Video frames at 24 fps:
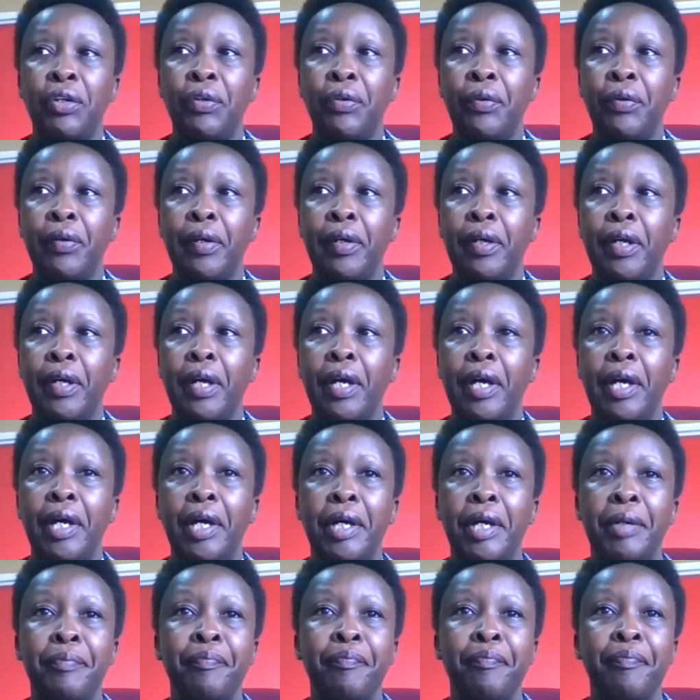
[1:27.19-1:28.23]
you
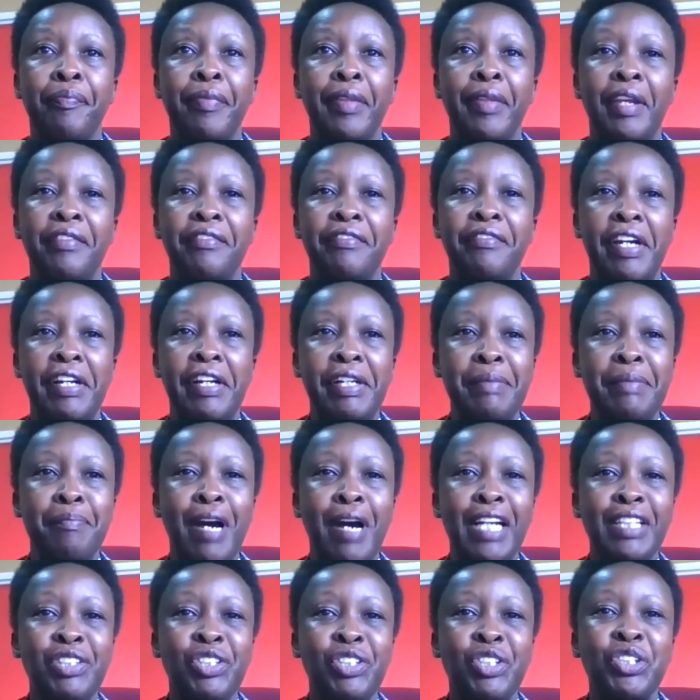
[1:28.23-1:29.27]
very
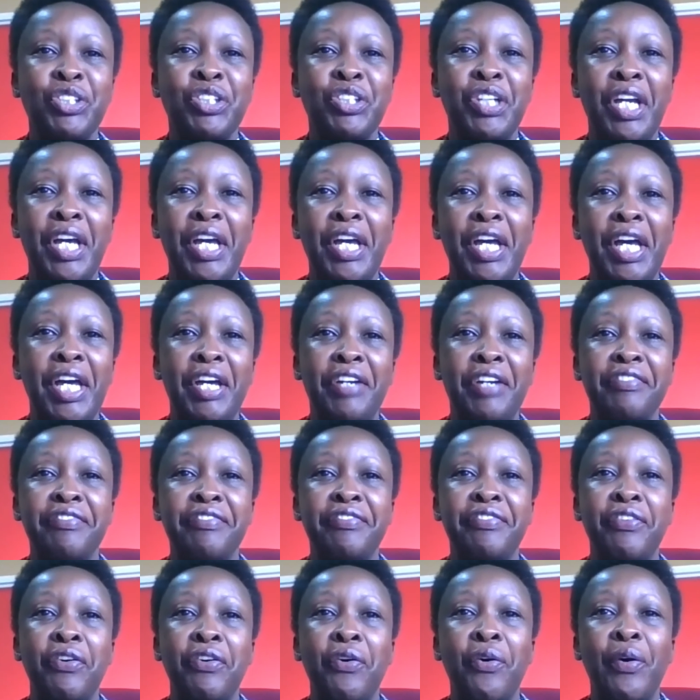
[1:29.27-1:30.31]
much
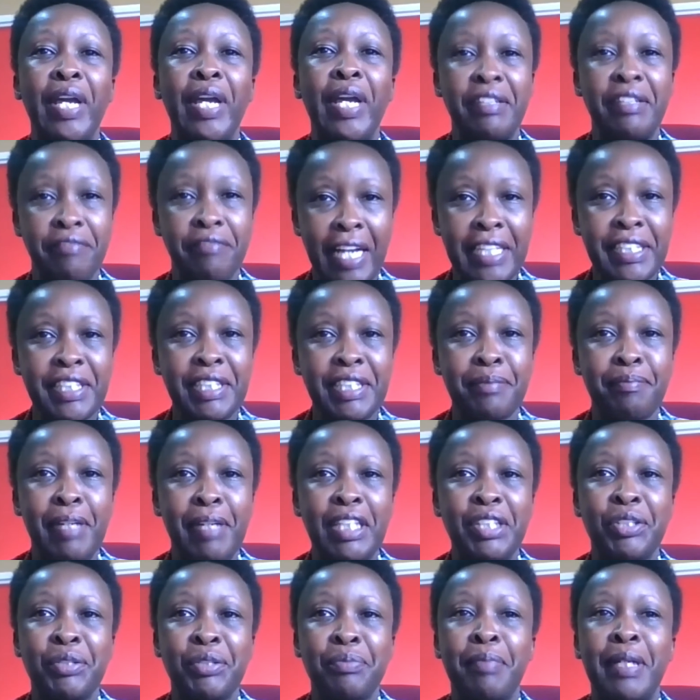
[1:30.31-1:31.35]
for inviting
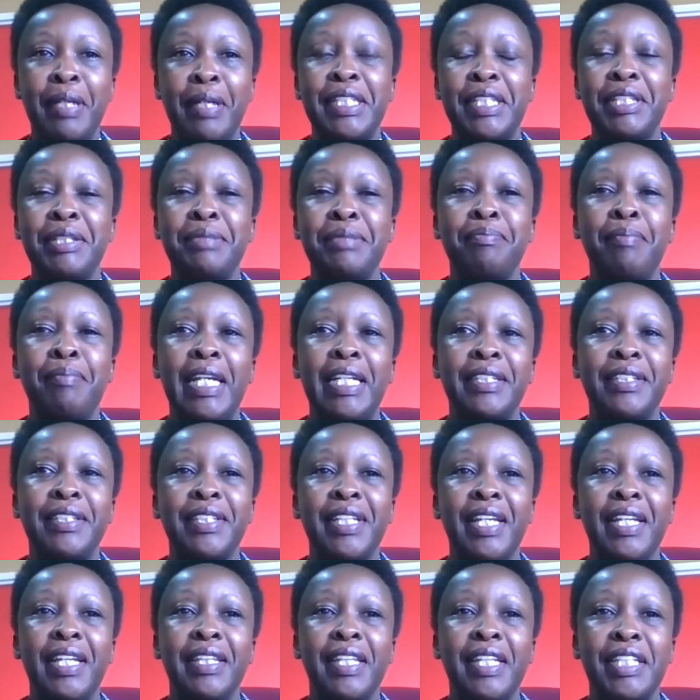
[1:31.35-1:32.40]
me to
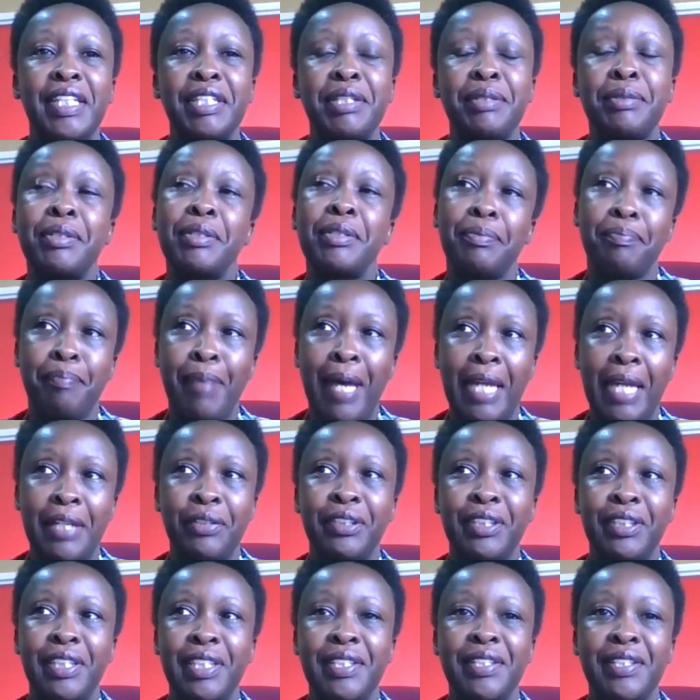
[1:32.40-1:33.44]
participate in this
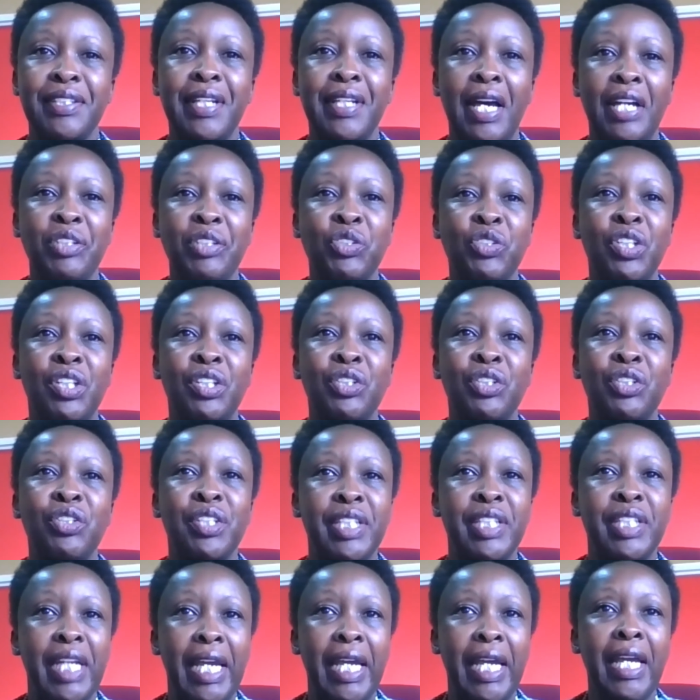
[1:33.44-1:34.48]
panel discussion
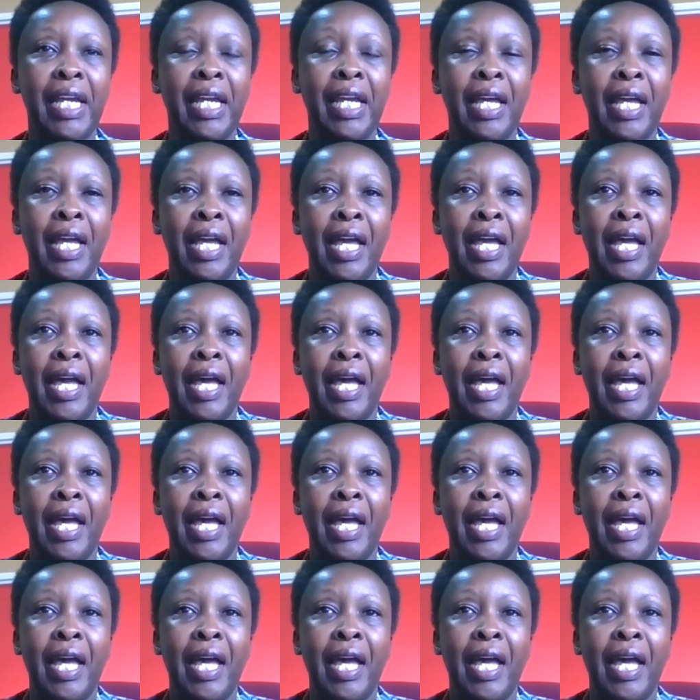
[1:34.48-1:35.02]
today.